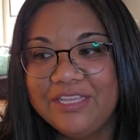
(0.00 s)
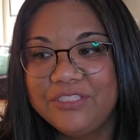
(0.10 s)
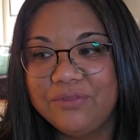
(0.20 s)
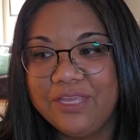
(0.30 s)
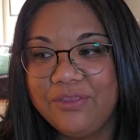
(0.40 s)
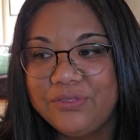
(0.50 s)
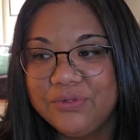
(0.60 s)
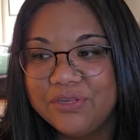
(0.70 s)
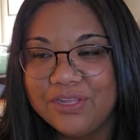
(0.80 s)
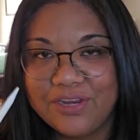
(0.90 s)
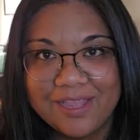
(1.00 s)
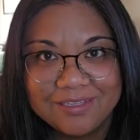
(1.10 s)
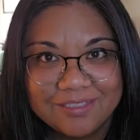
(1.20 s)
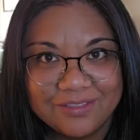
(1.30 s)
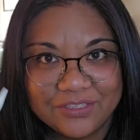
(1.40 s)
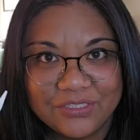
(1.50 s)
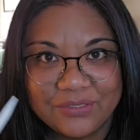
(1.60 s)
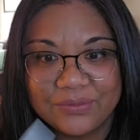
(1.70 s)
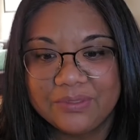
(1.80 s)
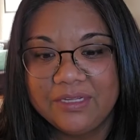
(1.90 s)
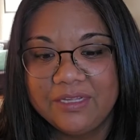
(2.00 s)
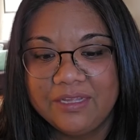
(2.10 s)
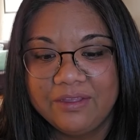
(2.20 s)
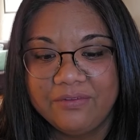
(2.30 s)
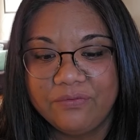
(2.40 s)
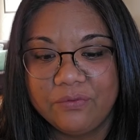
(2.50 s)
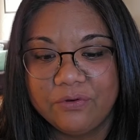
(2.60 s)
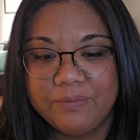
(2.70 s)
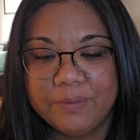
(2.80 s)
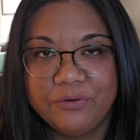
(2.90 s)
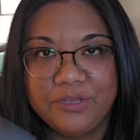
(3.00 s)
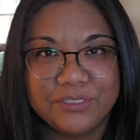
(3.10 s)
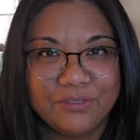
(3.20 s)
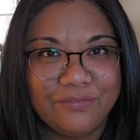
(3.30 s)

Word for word: so that you do connect the two for memories in the